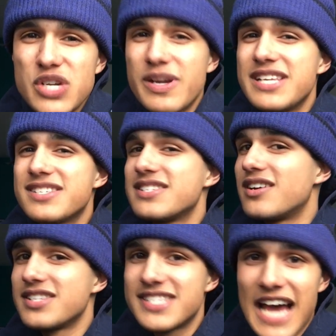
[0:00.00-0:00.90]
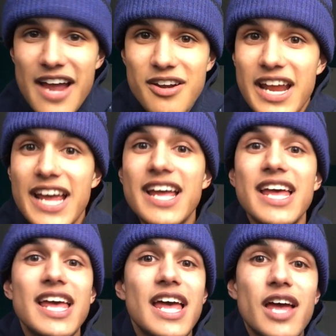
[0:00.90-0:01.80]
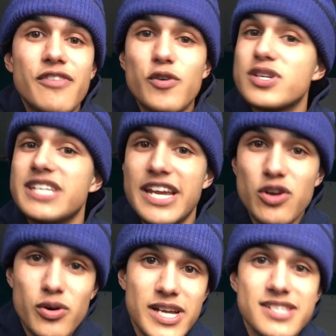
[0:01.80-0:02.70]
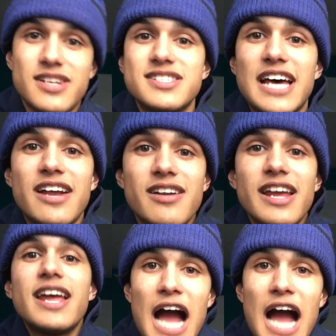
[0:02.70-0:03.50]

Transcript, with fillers: race is on Saturday, first indoor race is on Saturday.